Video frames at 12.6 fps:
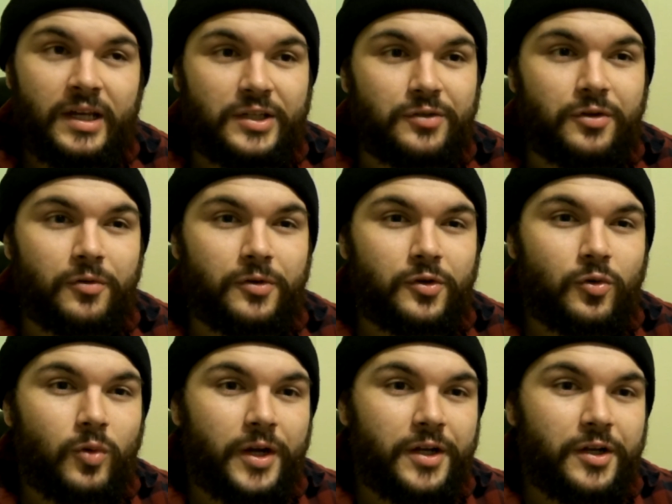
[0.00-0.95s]
you don't
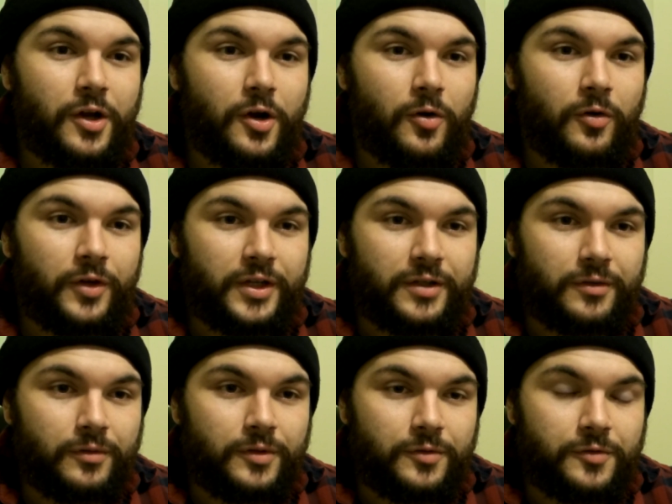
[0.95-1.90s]
quite know, like you
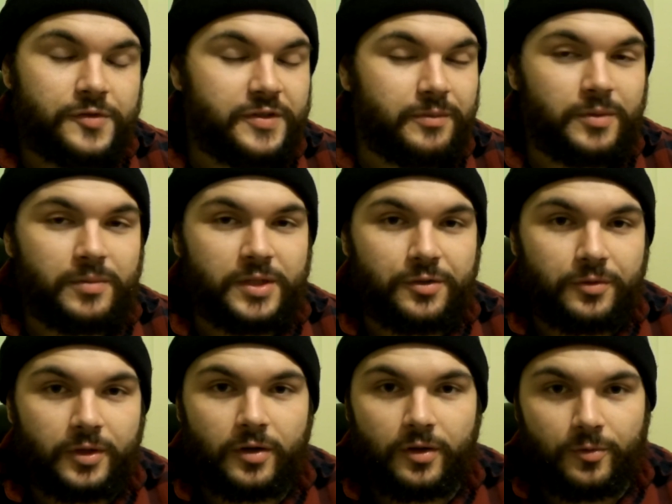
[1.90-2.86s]
seem to be
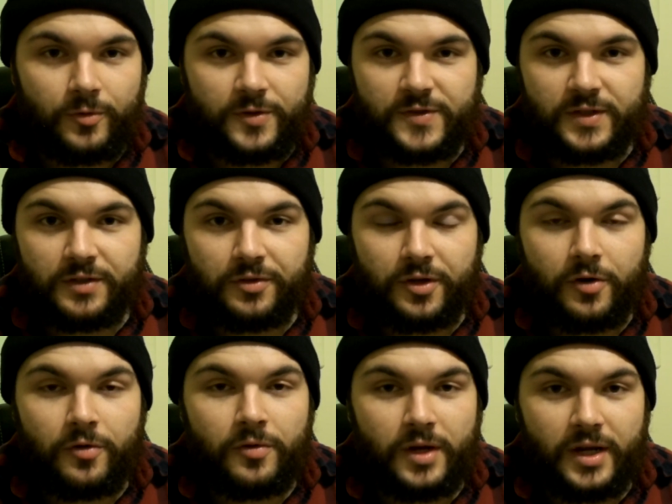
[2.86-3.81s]
doing all the ones that you
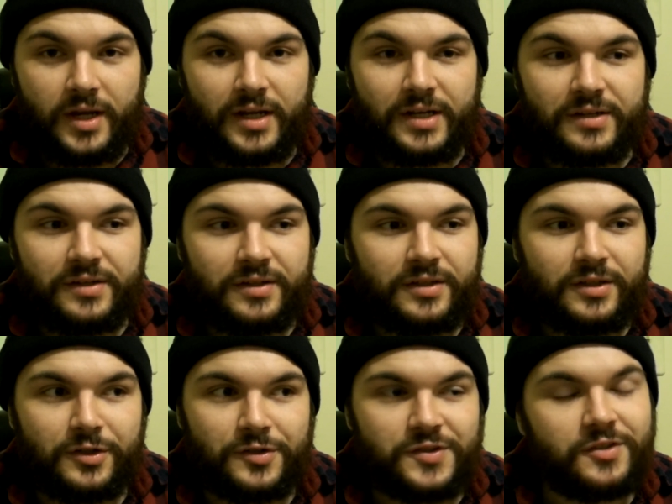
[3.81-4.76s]
know, and
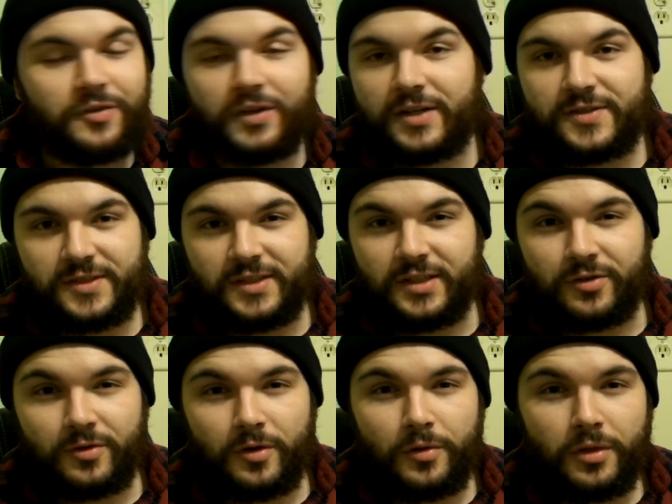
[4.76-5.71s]
you're still not seeing
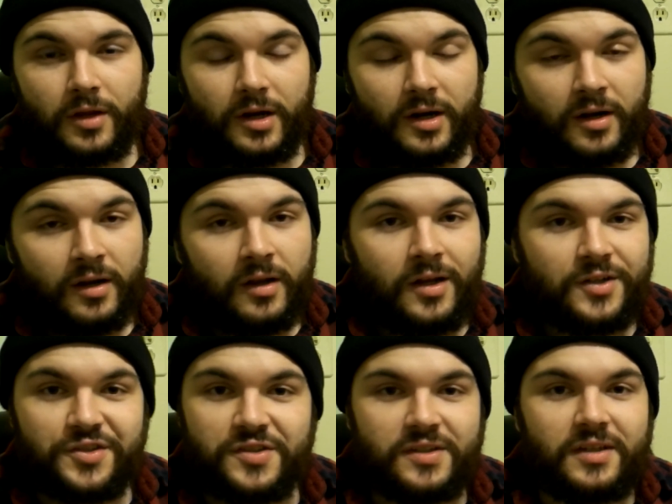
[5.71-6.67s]
growth there,
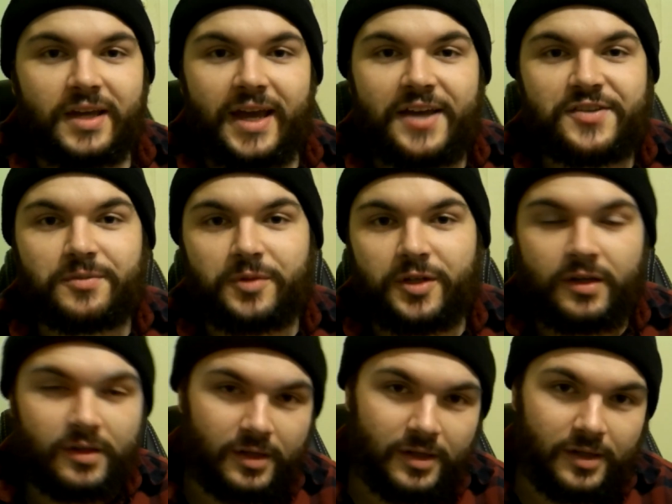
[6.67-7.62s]
just ask me,
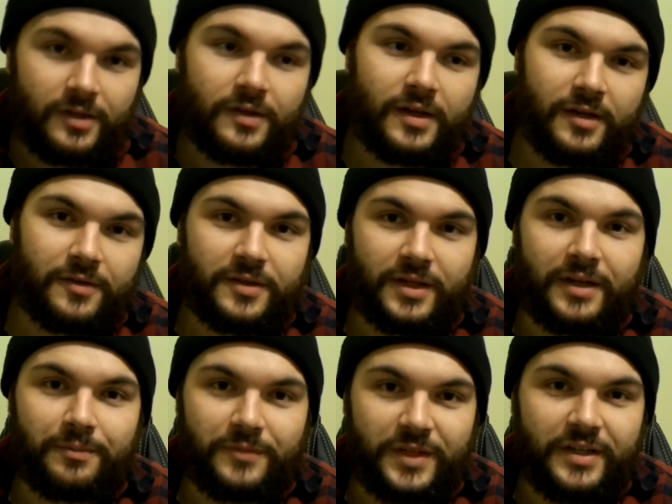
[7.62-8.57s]
and I
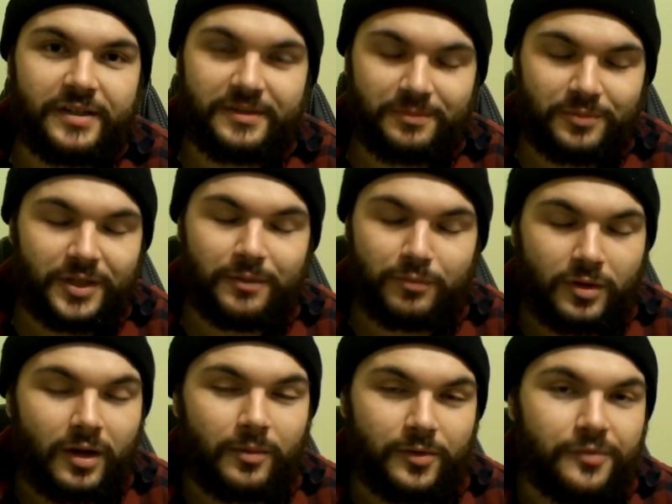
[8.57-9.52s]
can
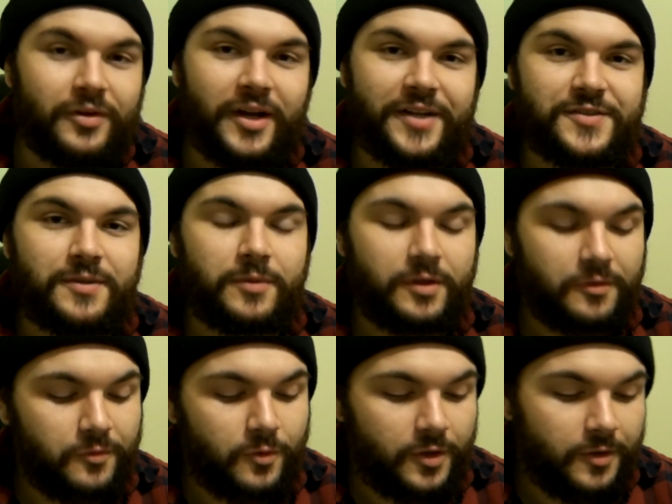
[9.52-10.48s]
probably find something
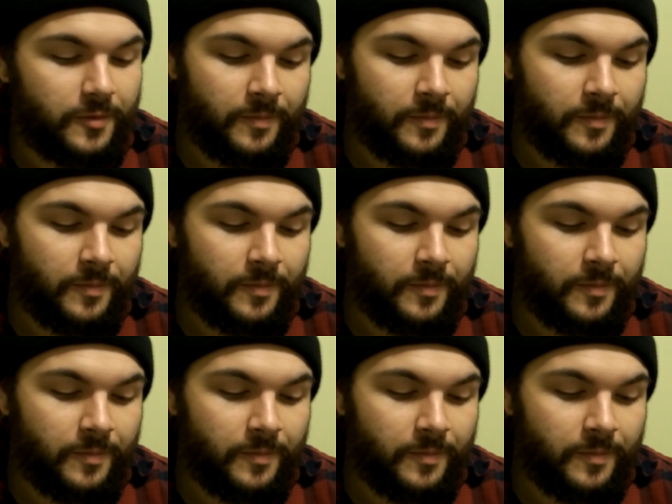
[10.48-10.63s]
for you.